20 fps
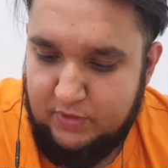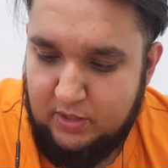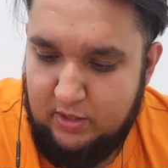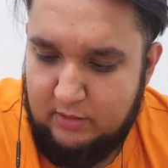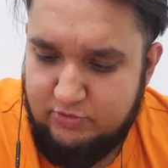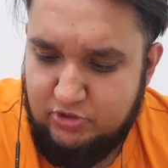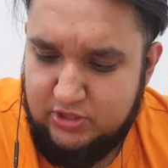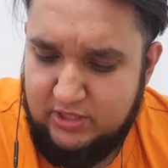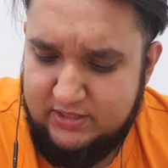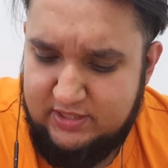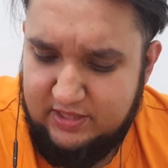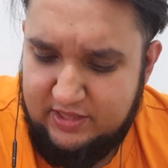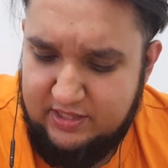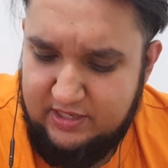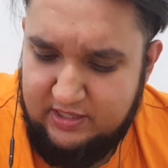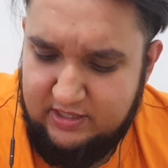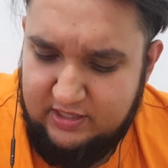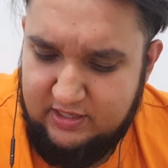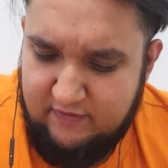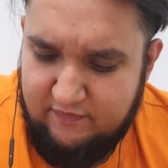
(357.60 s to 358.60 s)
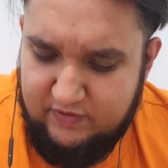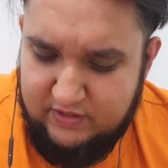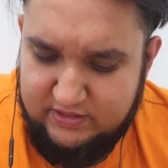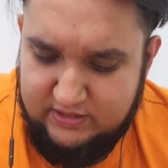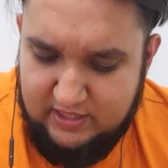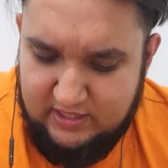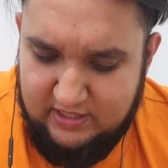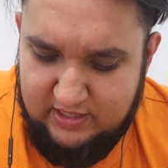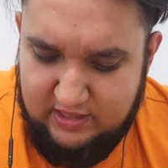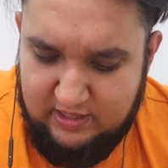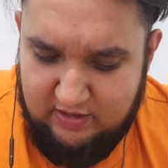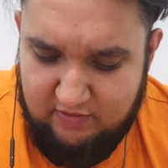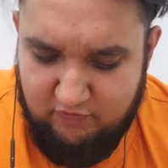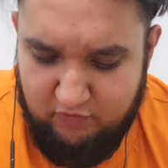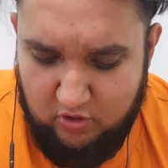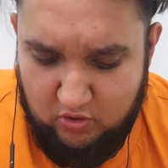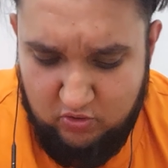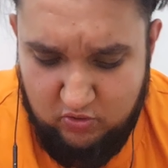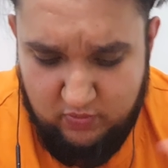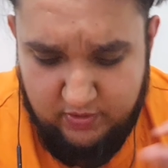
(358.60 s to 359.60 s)
I'm trying to think if there's anything
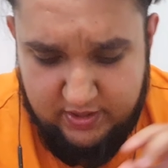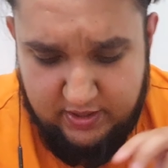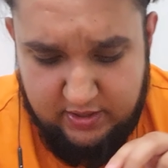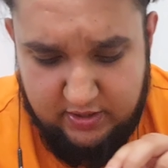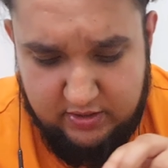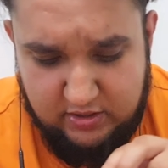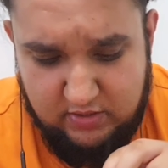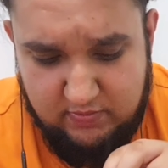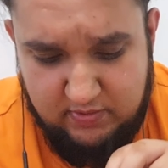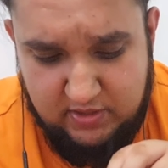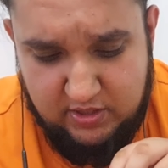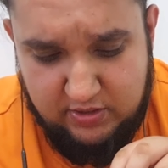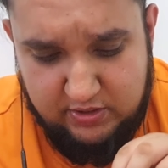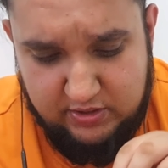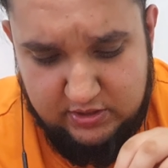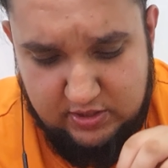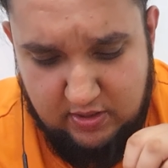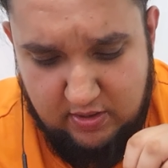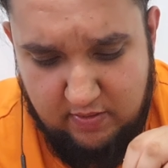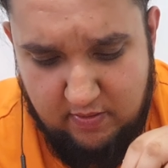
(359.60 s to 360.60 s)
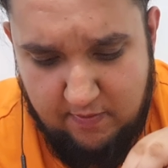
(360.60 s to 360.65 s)
wrong with it, to be honest.